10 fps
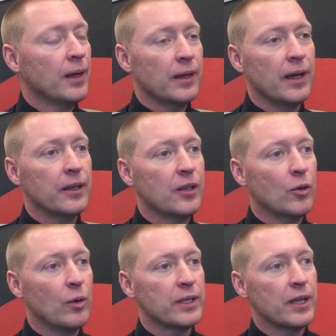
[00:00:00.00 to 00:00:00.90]
Yeah, you
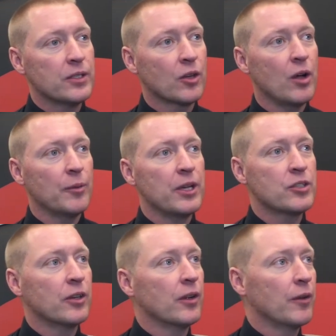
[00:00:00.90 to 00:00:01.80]
know, it's a
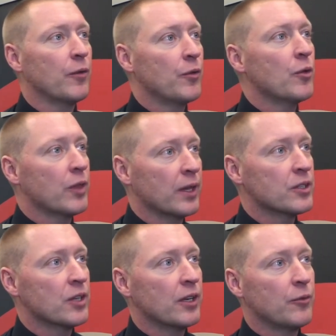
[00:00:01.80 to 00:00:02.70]
combination of a few
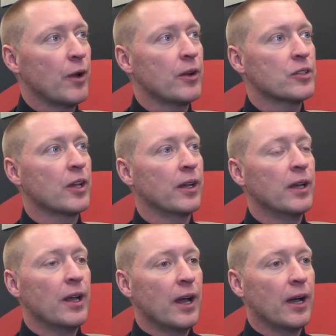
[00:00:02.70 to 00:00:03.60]
things. And in fairness, I,
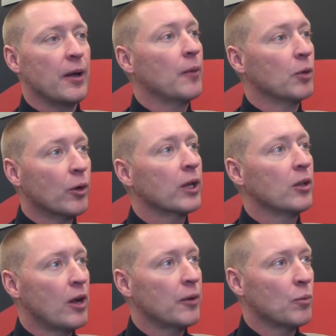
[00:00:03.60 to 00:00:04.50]
I, am learning a
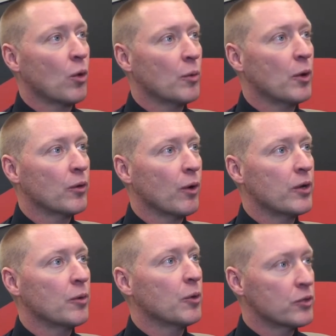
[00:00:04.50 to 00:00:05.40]
lot more about the Red
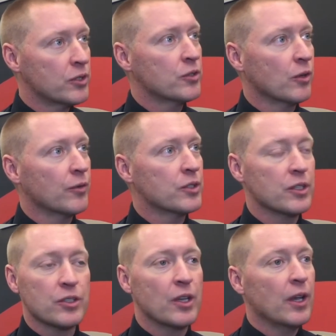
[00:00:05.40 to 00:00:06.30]
Deer Emergency
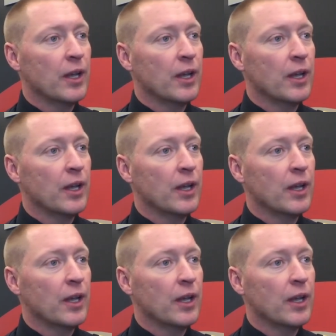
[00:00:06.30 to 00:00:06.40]
Services.